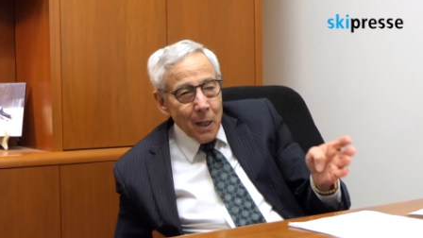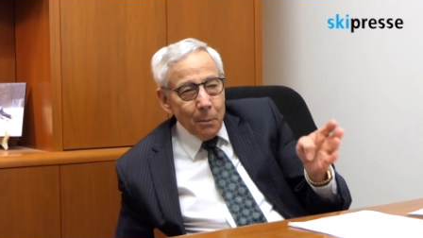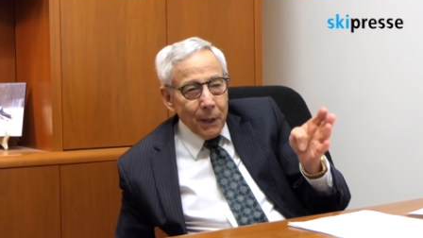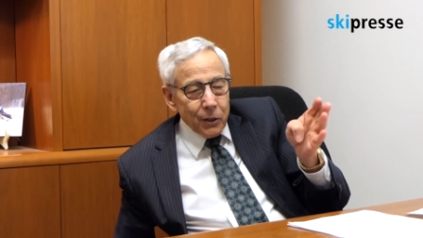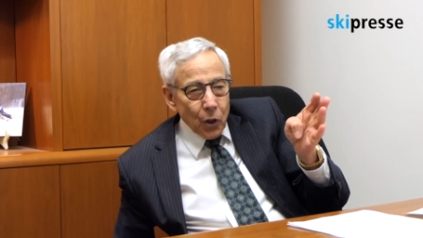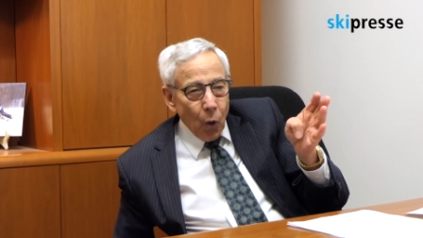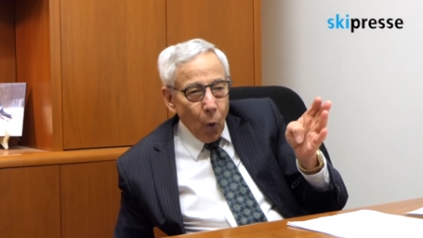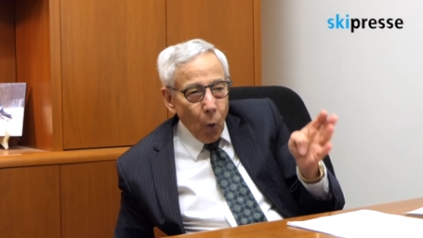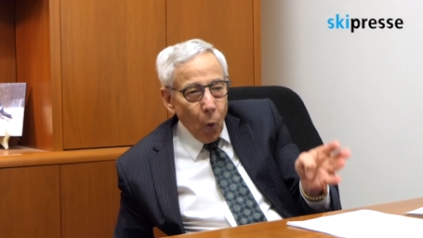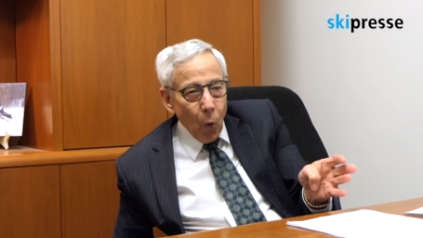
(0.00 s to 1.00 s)
but it's a
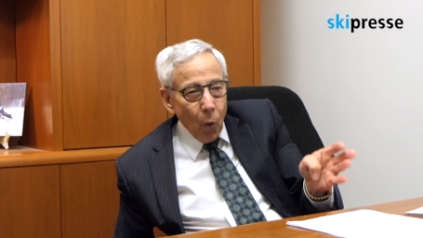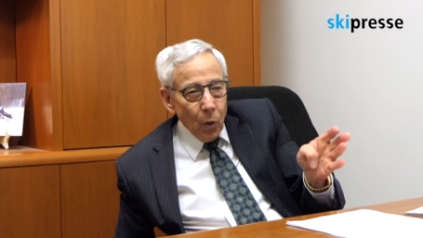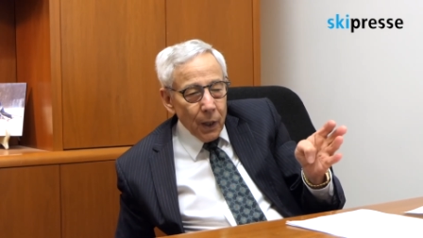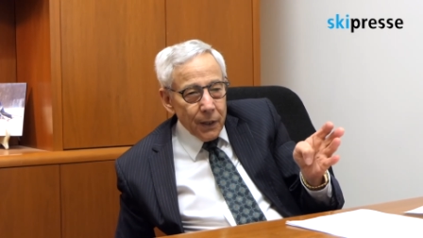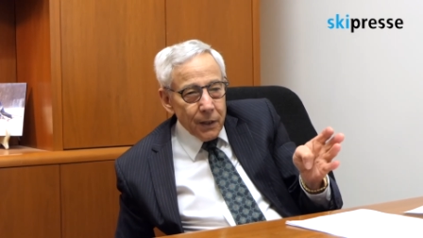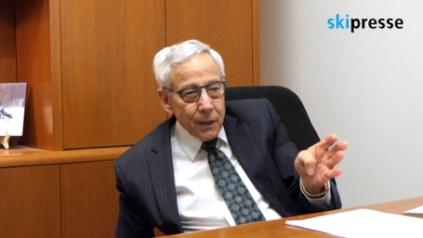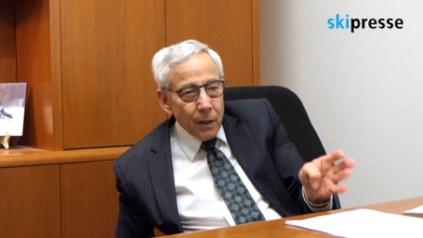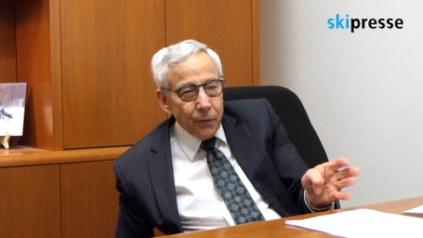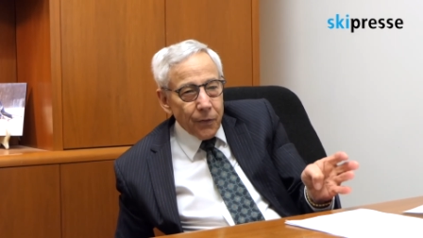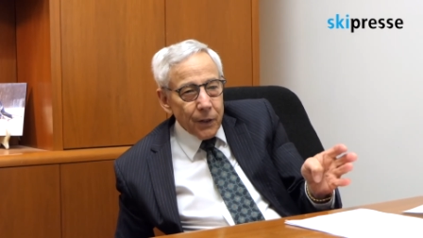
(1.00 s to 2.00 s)
whole
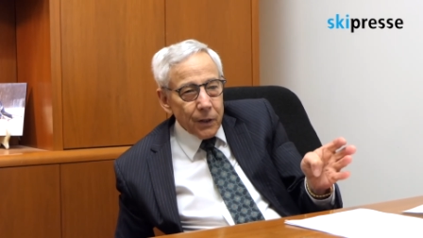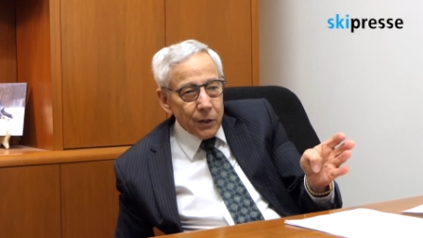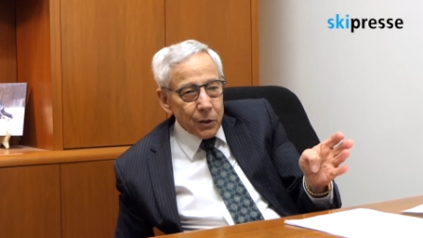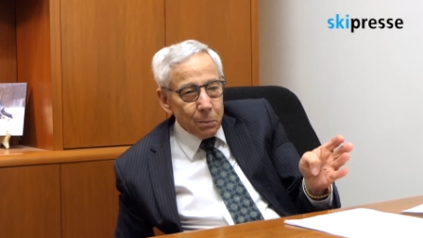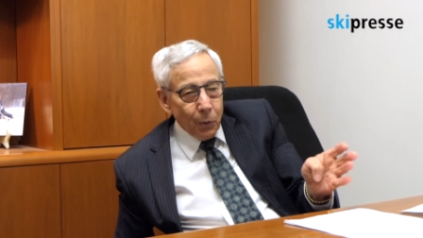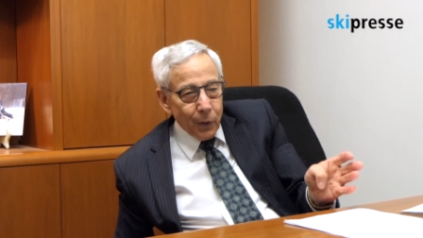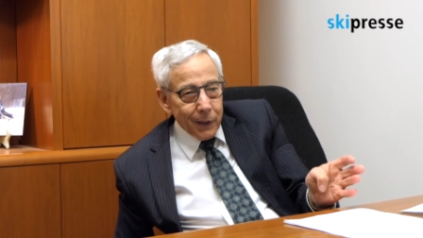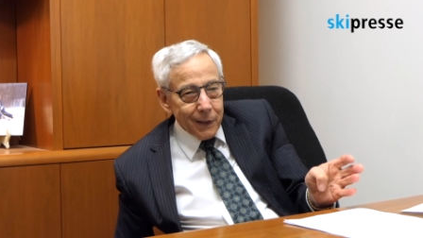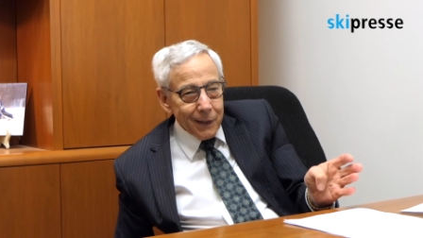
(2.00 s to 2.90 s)
different sport.